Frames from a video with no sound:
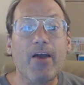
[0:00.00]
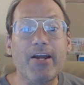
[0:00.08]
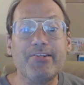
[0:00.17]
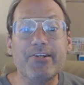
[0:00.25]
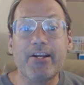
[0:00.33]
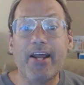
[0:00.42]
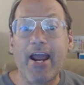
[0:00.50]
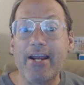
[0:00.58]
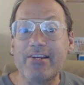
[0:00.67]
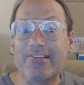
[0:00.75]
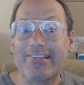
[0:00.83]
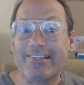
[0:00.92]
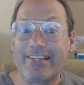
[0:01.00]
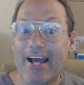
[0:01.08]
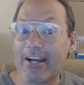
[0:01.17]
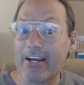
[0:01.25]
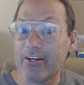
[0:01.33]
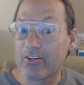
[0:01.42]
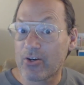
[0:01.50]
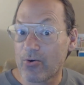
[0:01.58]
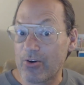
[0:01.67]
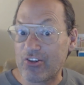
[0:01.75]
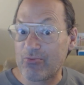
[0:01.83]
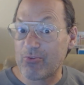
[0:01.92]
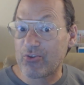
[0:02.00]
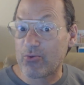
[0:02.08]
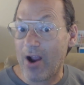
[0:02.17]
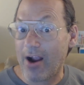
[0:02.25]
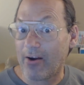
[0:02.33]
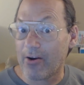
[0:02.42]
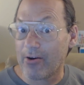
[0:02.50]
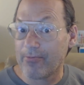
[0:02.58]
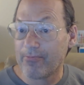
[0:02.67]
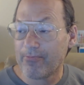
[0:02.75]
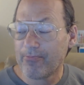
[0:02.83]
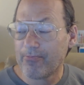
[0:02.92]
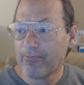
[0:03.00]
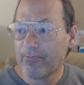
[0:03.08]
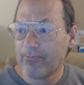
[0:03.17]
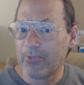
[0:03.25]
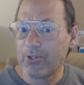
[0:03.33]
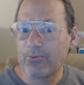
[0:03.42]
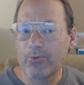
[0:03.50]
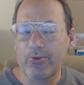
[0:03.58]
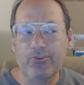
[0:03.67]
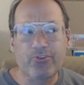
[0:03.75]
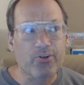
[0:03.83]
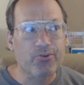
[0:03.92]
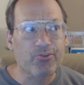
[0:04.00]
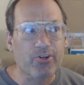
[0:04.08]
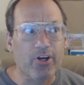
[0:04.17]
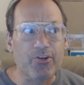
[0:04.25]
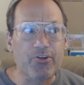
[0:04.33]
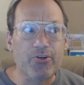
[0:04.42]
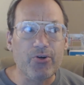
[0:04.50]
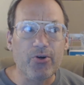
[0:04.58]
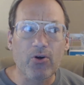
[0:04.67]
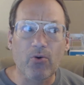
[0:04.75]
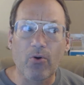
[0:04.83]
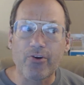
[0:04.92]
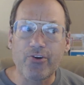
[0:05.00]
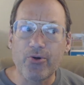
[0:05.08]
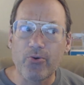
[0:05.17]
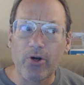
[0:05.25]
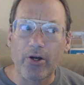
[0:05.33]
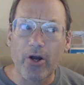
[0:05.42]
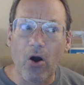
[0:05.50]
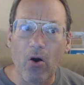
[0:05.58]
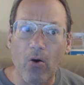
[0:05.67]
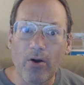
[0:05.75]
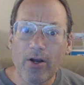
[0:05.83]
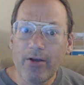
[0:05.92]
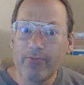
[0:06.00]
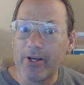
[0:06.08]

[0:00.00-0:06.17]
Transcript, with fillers: they did a second Christmas record this was just a year or two ago.